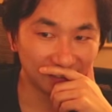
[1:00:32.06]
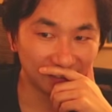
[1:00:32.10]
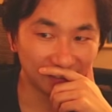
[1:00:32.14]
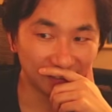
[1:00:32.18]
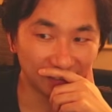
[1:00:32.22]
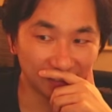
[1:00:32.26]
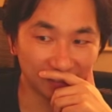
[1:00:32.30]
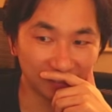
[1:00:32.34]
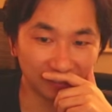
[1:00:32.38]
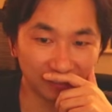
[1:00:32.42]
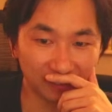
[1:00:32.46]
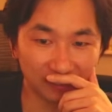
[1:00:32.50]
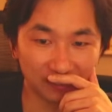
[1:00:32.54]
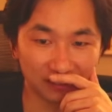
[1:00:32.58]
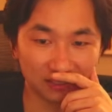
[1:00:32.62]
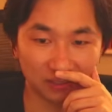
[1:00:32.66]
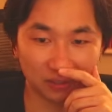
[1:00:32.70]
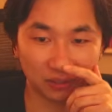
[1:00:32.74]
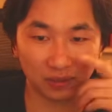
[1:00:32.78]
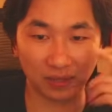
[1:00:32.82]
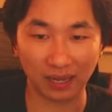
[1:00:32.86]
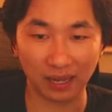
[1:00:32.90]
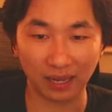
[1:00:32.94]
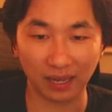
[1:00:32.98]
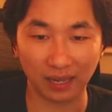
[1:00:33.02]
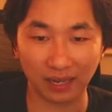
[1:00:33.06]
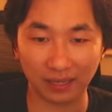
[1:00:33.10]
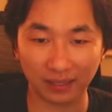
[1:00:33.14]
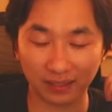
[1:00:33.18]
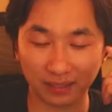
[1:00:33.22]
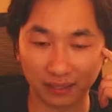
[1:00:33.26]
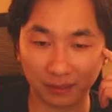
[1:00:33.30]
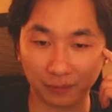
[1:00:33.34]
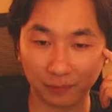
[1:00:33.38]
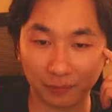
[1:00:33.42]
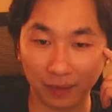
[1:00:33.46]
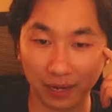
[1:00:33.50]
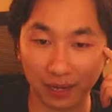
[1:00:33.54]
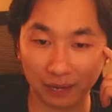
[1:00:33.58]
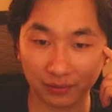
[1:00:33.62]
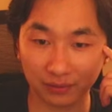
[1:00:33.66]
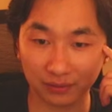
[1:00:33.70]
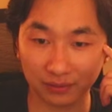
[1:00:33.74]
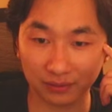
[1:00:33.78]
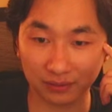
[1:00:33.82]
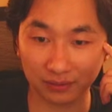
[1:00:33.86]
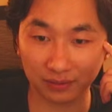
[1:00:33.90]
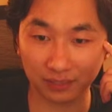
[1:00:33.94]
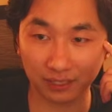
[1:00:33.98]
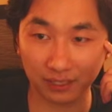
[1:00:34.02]
thing. So I think I'd
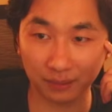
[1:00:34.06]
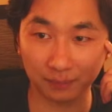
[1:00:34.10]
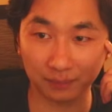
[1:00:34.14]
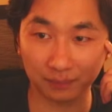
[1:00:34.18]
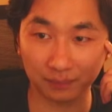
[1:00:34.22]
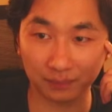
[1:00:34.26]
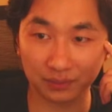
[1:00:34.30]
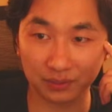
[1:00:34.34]
rather keep.